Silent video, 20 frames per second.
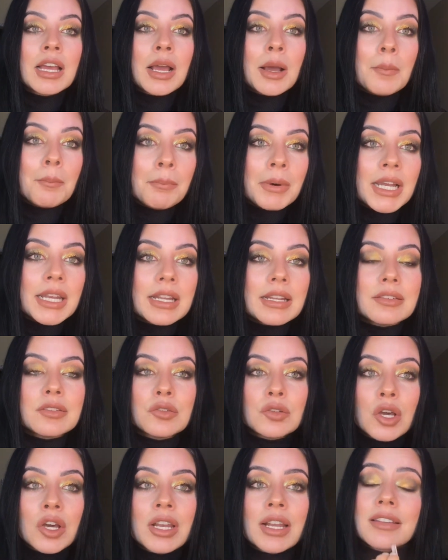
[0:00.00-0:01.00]
but it's
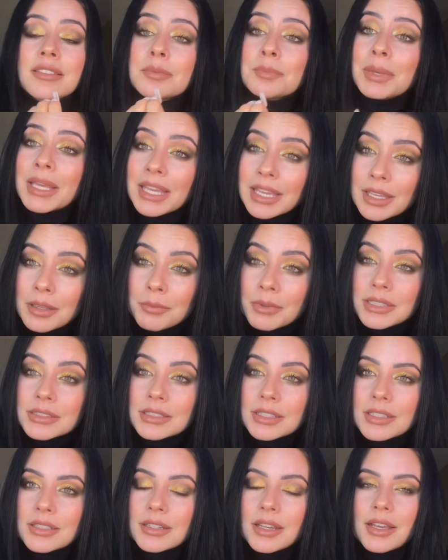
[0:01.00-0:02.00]
not as
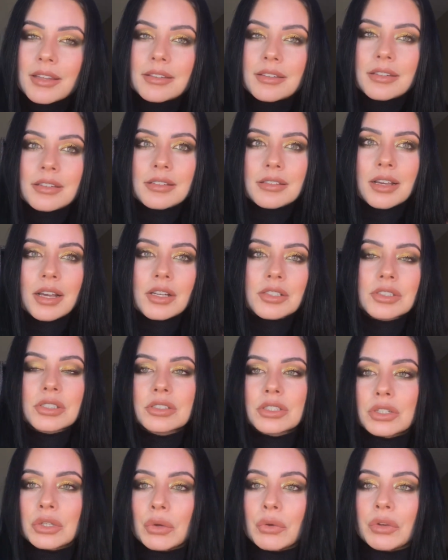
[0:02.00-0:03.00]
pigmented as the Natasha
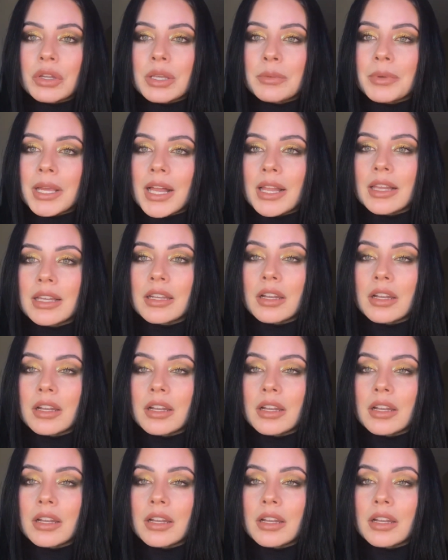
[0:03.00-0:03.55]
Denona palette.